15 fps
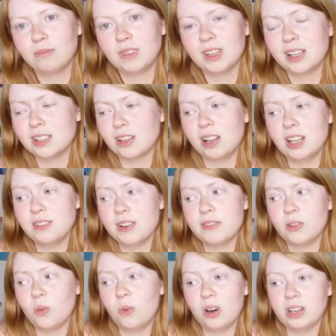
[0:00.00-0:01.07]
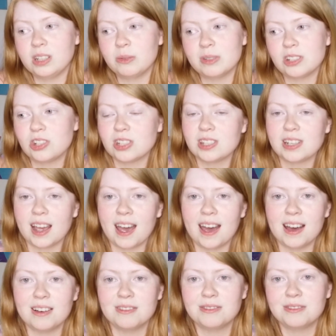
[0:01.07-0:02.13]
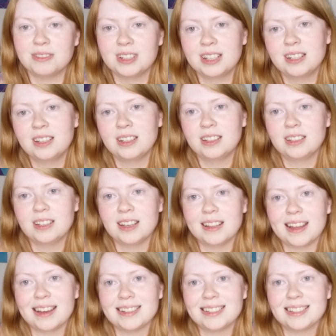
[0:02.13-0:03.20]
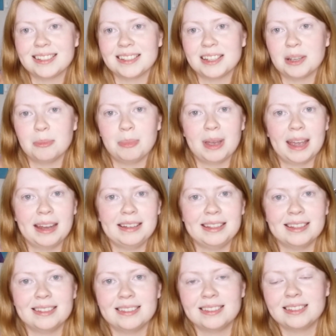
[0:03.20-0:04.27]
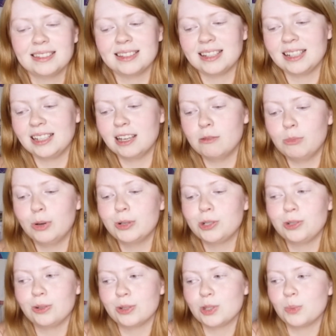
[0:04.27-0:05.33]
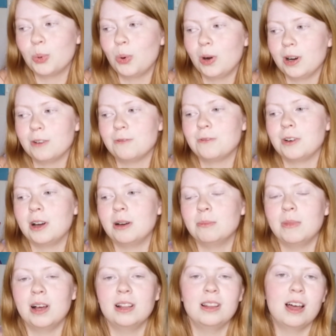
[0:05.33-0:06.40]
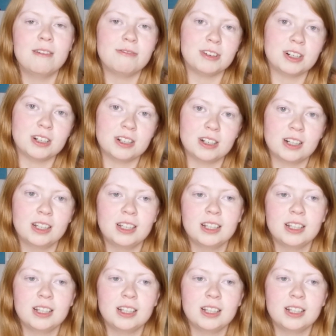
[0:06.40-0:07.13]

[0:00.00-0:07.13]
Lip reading: because all I've ever wanted was just to have that companion, the emotional support from a lover,